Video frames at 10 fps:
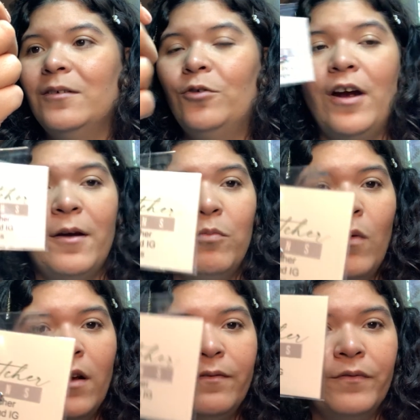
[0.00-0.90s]
grabbed
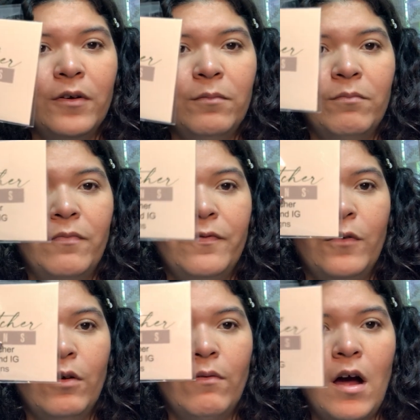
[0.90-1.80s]
one for
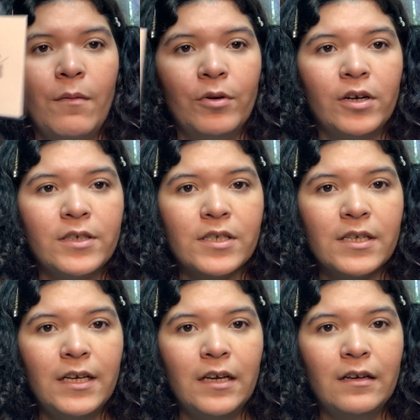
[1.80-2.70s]
Robert
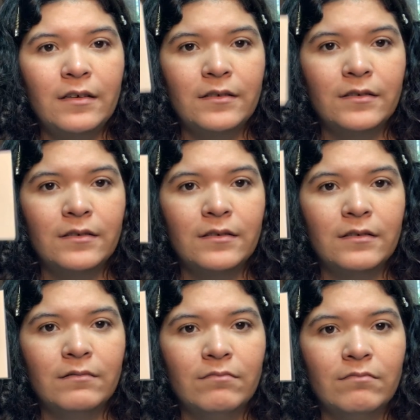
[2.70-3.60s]
and
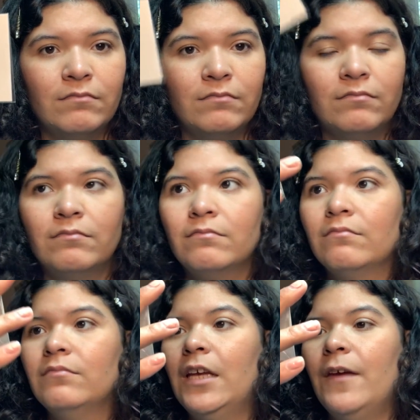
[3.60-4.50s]

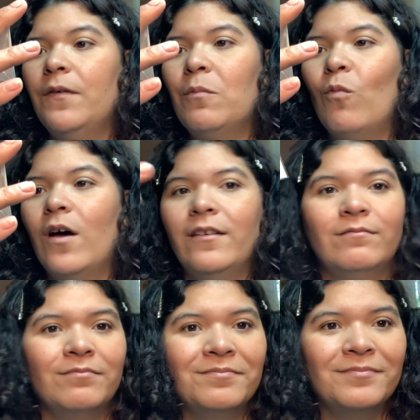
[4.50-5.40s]
gave him
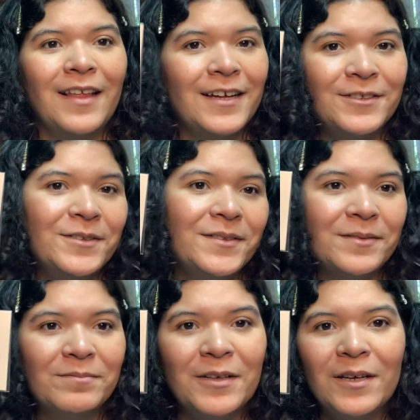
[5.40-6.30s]
one. I just
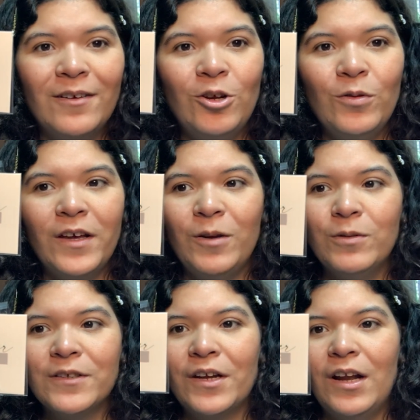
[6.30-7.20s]
knew that he
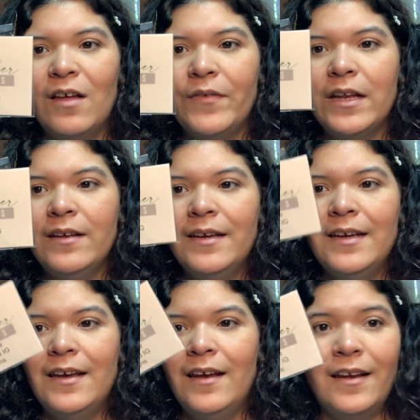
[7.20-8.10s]
was gonna love it,
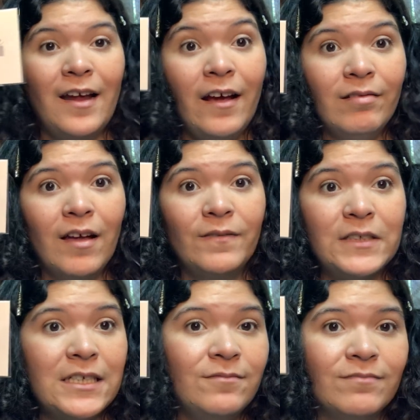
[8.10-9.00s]
and I
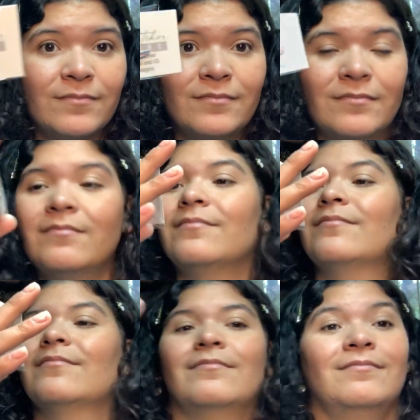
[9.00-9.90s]
loved it.
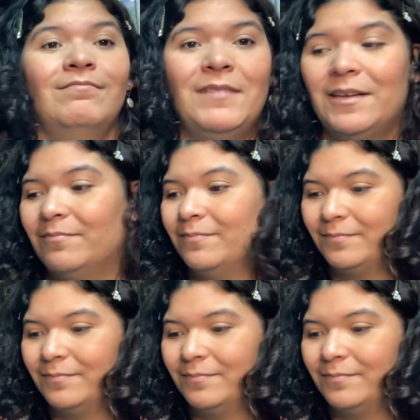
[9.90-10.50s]
I mean,